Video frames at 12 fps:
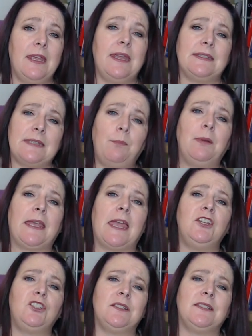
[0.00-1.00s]
His
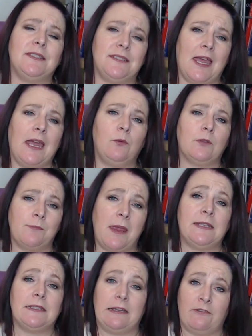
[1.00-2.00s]
application to die was
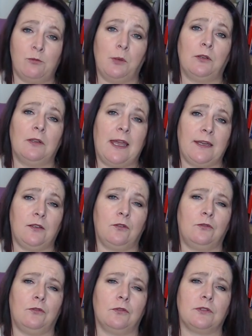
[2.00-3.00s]
made at Liverpool High
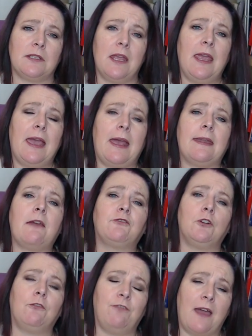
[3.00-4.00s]
Court, and
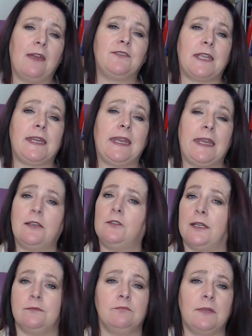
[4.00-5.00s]
after a 5-day
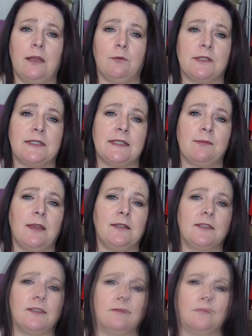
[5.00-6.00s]
hearing, it was
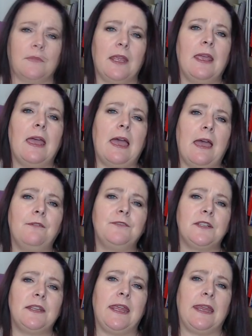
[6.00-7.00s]
dismissed.
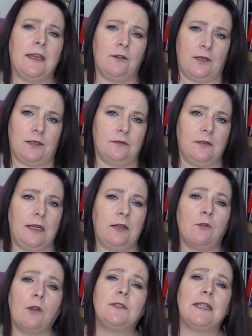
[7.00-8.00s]
After the hearing,
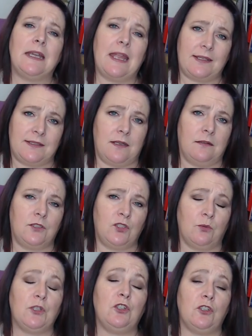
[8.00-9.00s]
he wrote a letter
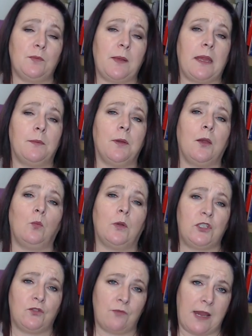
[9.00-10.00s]
to a newspaper
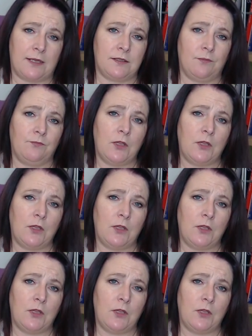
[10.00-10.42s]
which read,